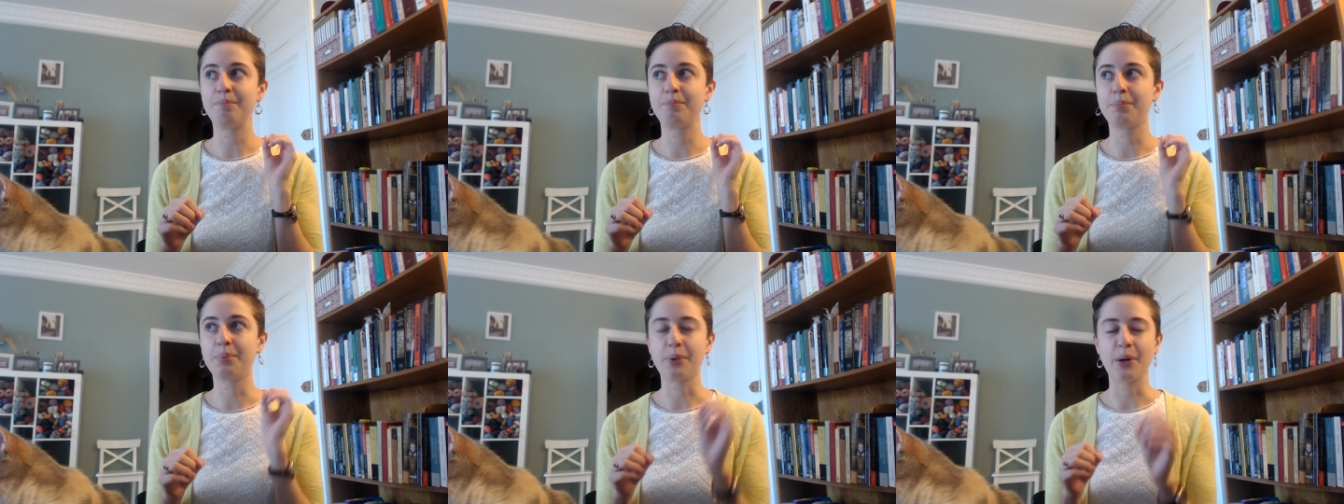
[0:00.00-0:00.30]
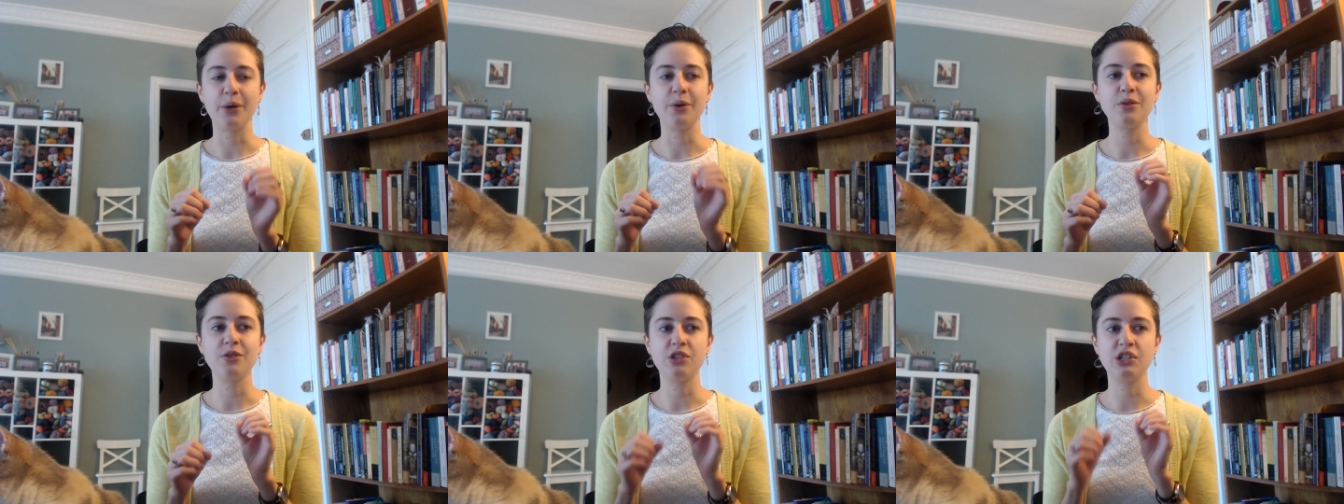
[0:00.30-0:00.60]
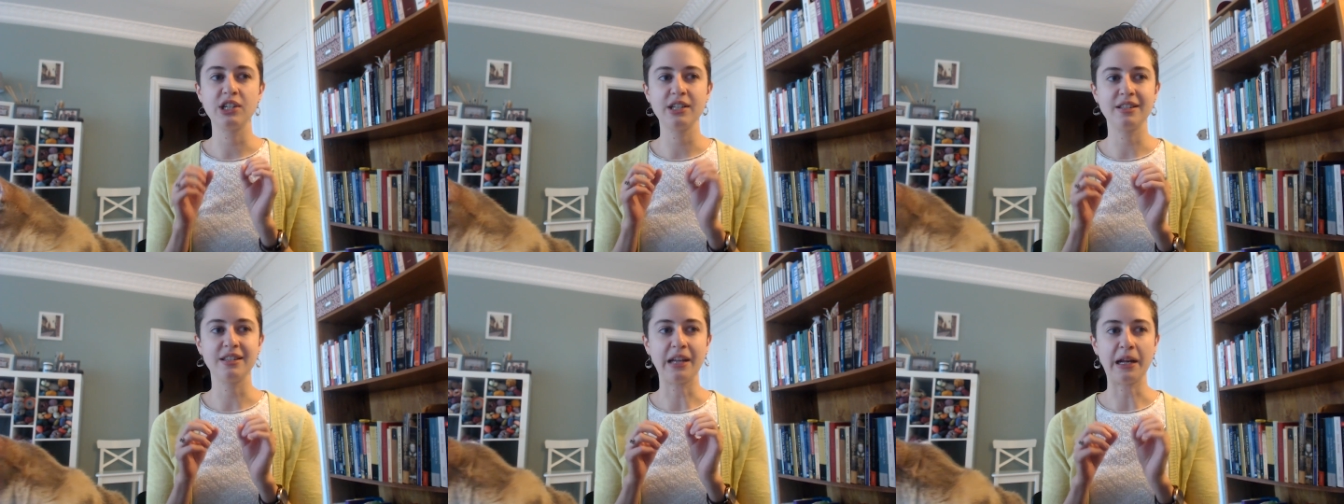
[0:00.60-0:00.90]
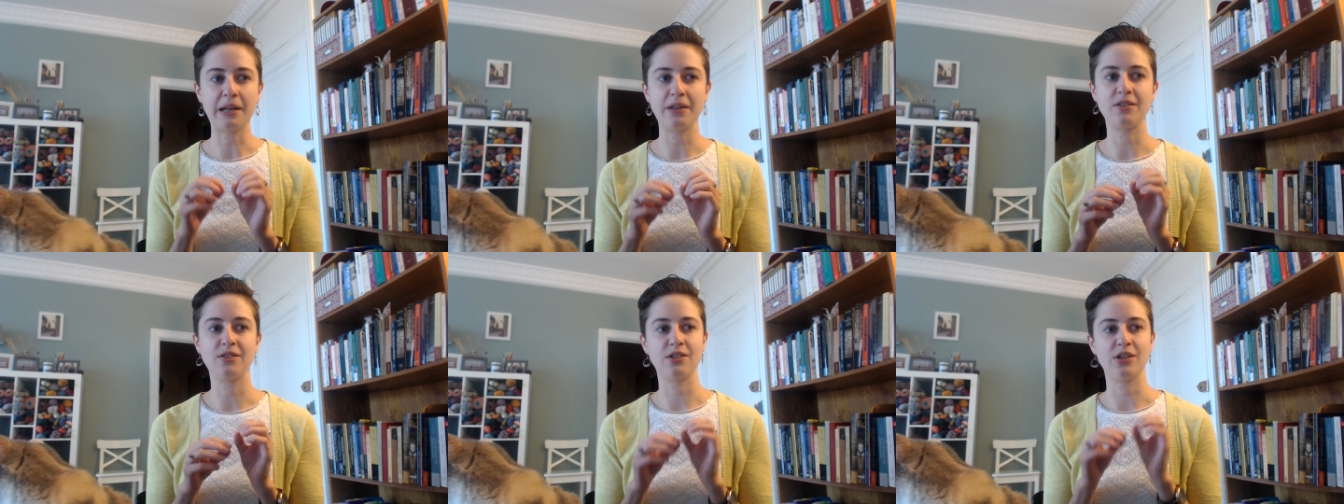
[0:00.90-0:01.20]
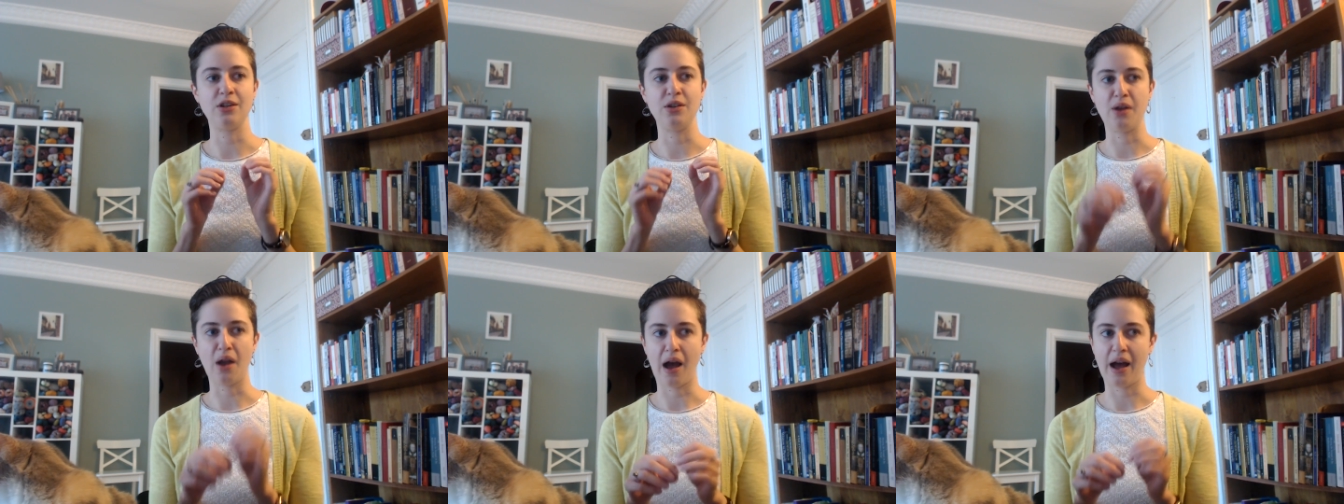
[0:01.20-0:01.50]
prose just needs to
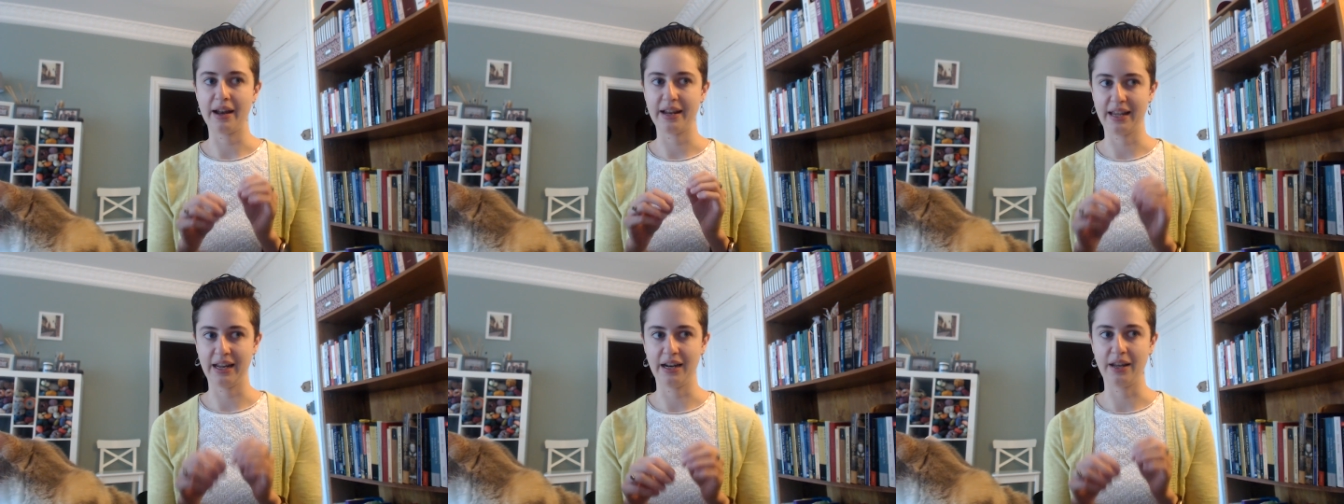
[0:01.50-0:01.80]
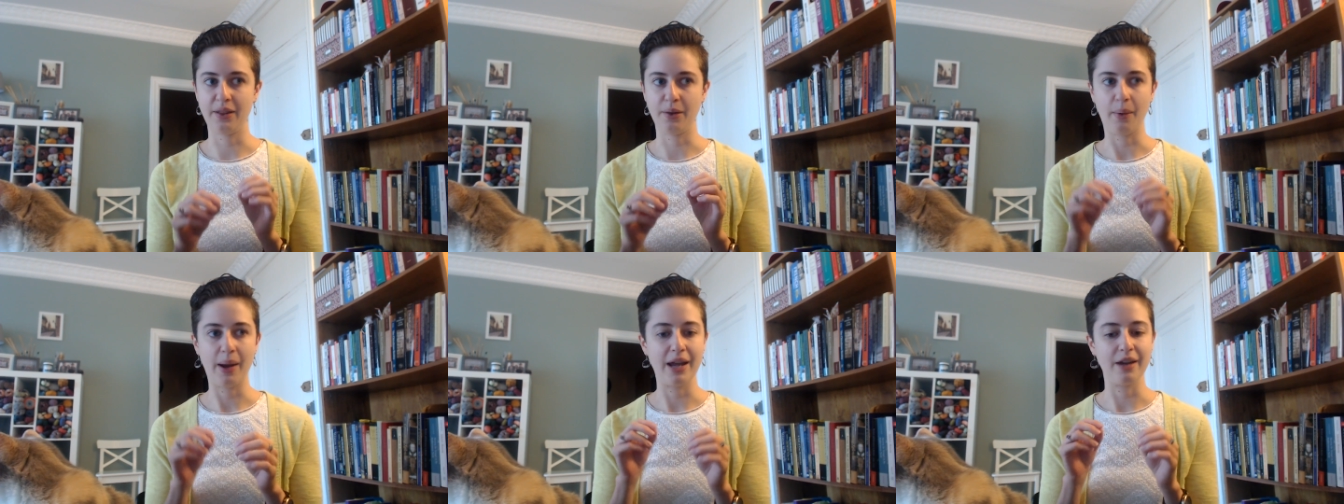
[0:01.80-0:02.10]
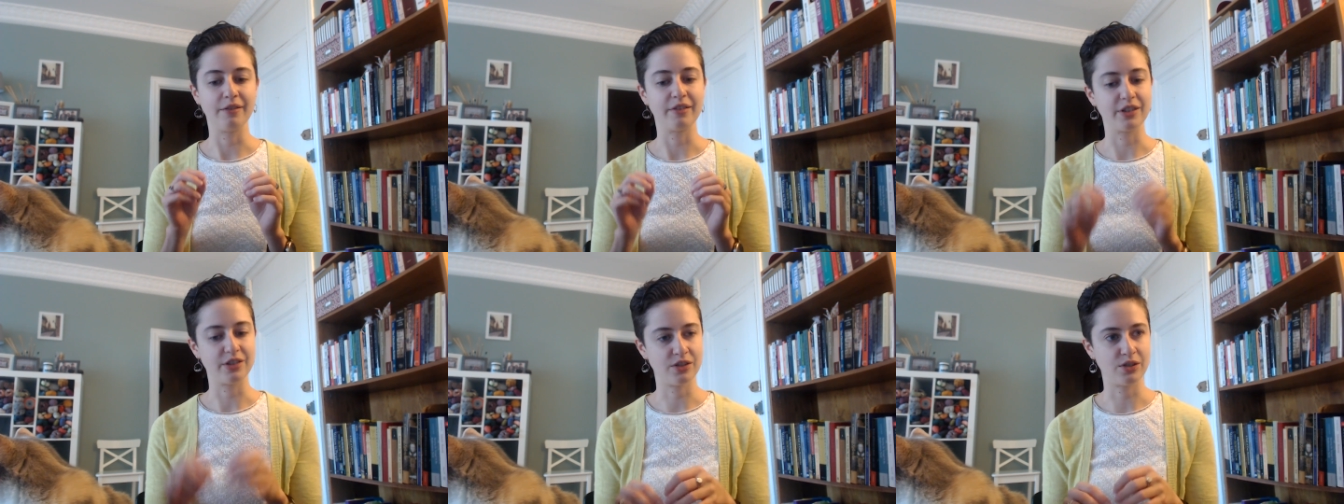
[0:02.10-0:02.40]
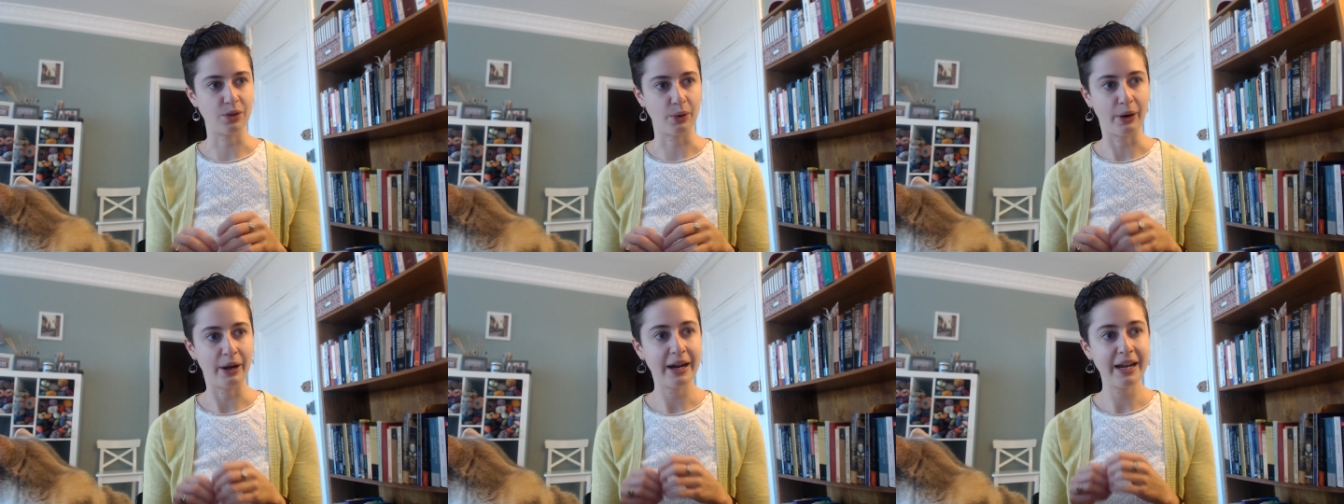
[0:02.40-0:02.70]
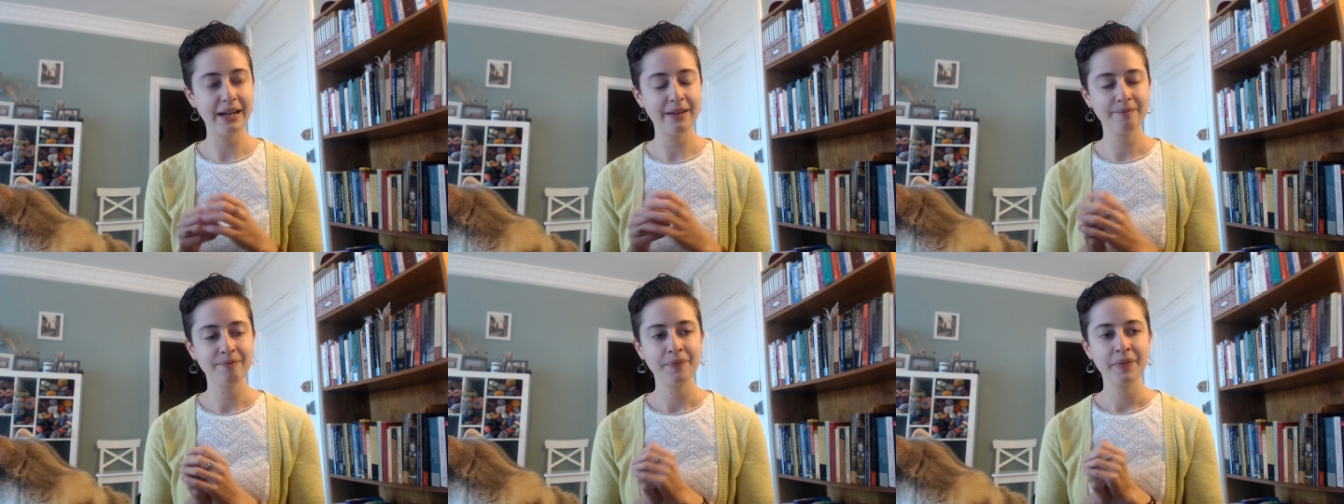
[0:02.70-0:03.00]
not get in the way of the
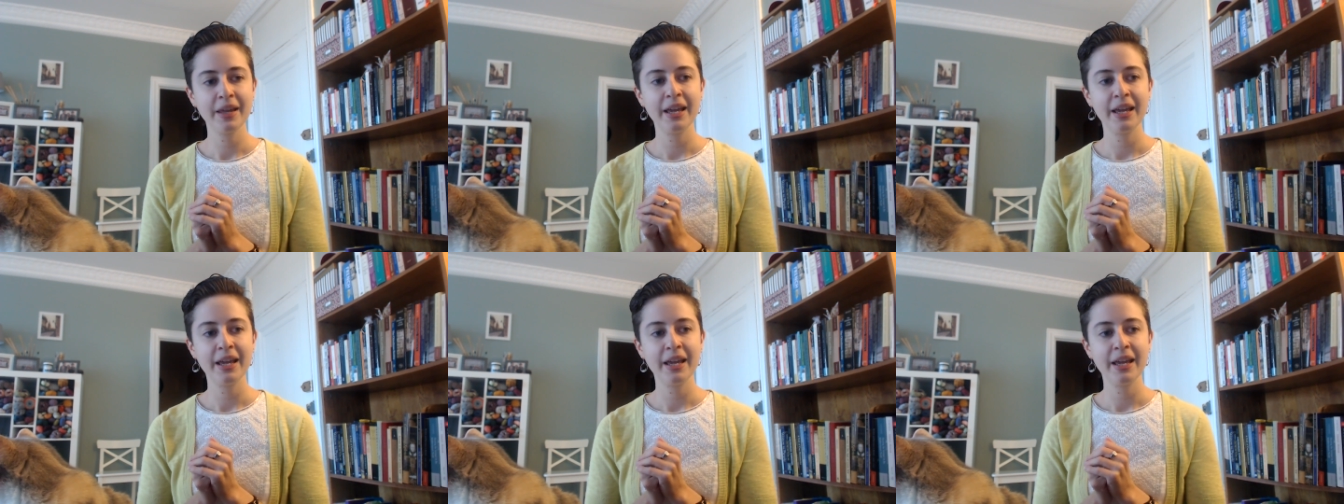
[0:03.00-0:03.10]
story